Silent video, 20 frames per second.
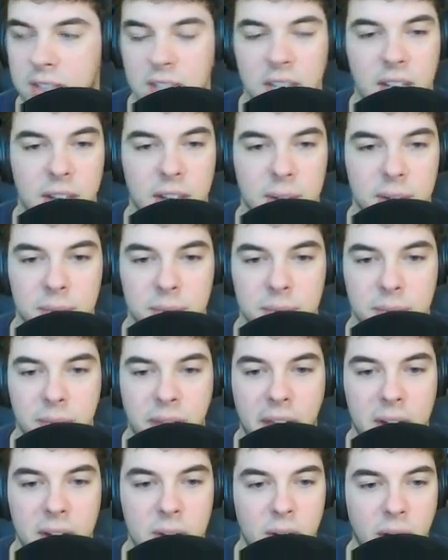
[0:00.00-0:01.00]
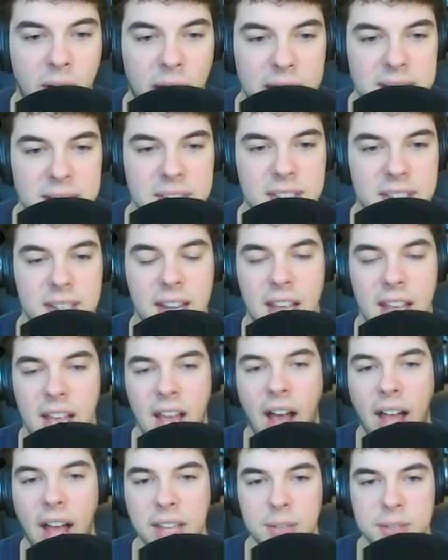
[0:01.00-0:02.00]
I don't know.
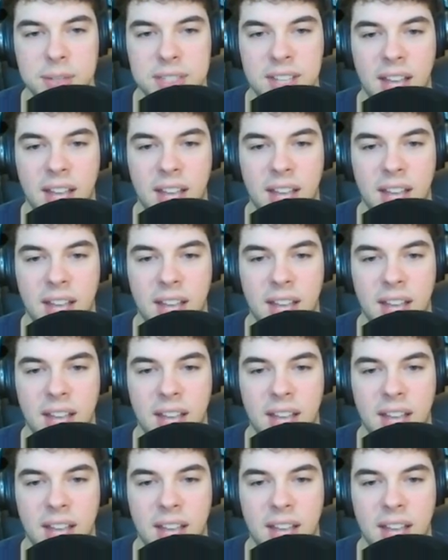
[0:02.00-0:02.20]
I used